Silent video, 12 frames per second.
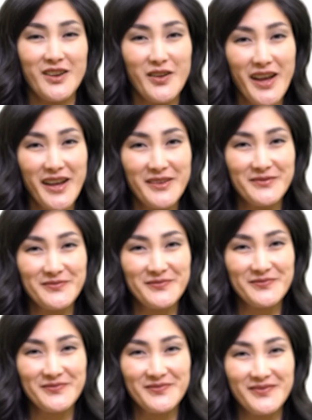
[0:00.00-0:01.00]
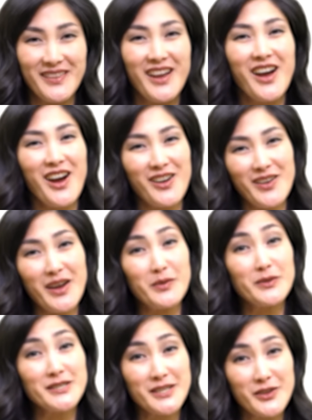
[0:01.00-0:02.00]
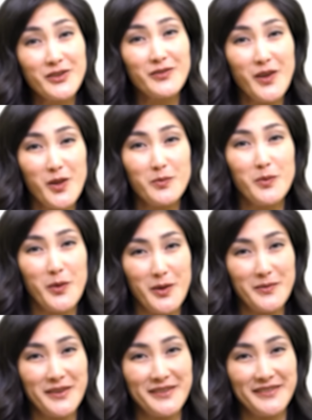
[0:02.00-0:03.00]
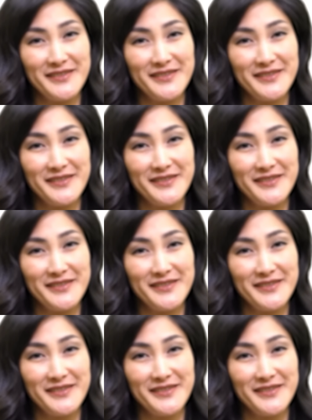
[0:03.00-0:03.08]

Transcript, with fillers: Okay? All right, we'll see you at your follow-up appointment.